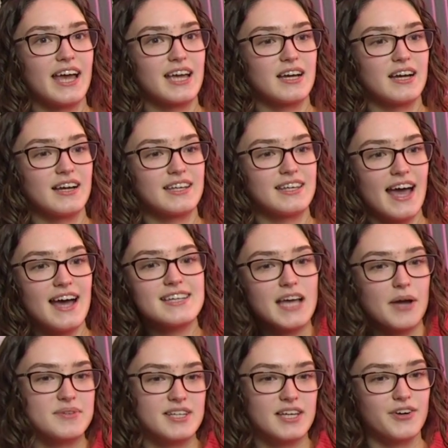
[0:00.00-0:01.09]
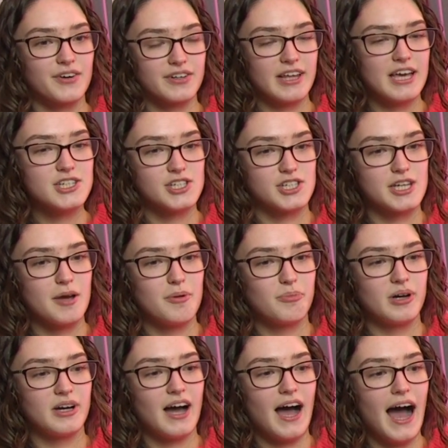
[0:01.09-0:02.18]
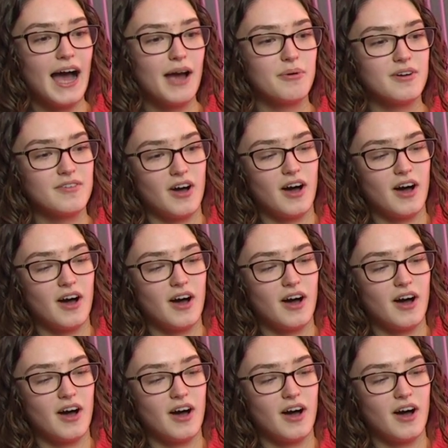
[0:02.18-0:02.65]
like, yes, I was in a relationship, but I would have